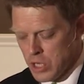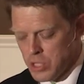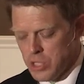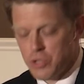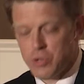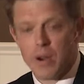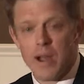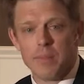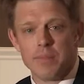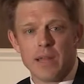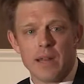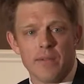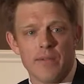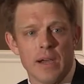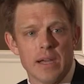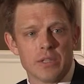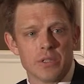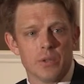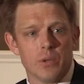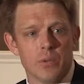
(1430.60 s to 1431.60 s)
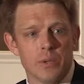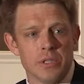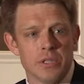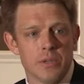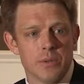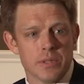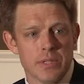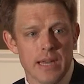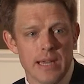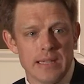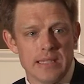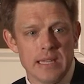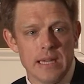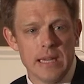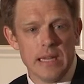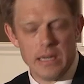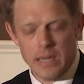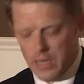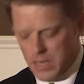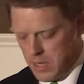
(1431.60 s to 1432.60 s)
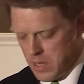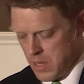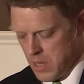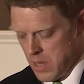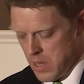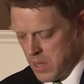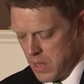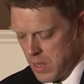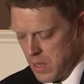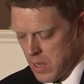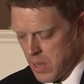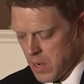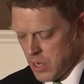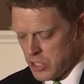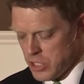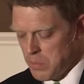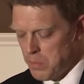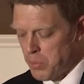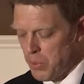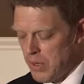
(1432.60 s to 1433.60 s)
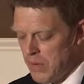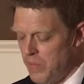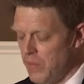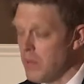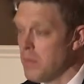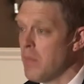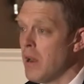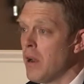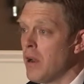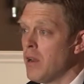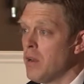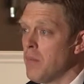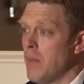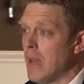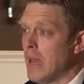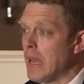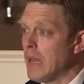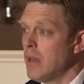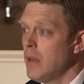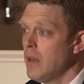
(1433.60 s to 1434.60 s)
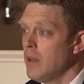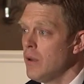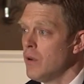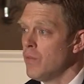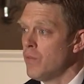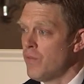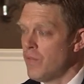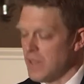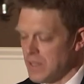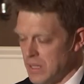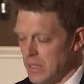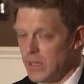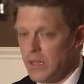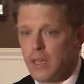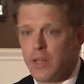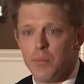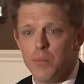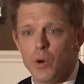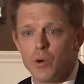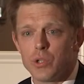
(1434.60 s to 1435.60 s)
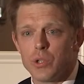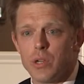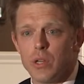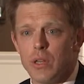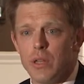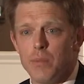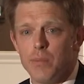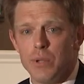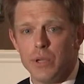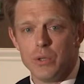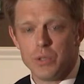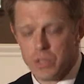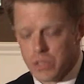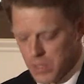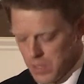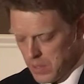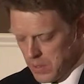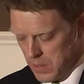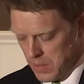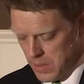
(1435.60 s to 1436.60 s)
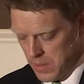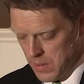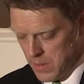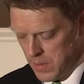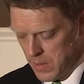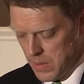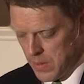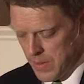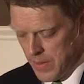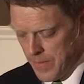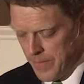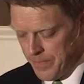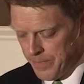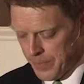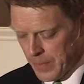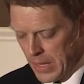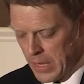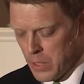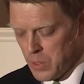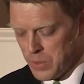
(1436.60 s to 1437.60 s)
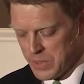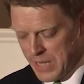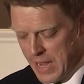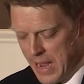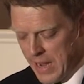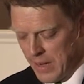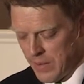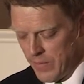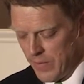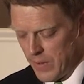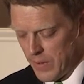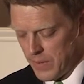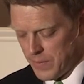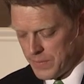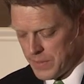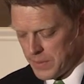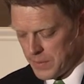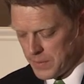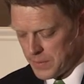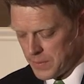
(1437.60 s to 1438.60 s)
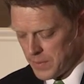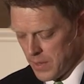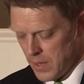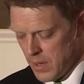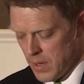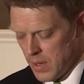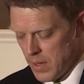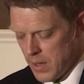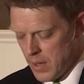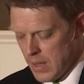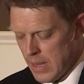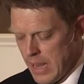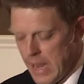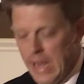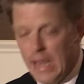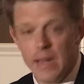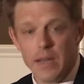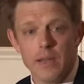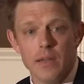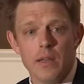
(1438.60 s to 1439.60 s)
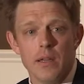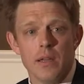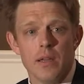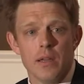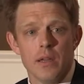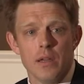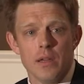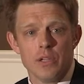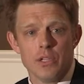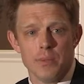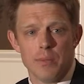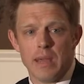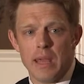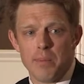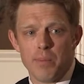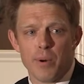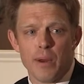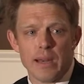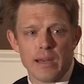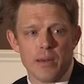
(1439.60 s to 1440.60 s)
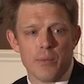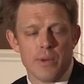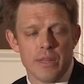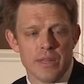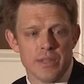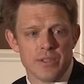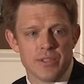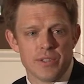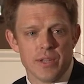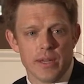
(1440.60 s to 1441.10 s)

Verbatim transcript: She dropped out of high school when she was 19. She briefly married a man who physically and emotionally abused her and who was gang involved. And she became pregnant with his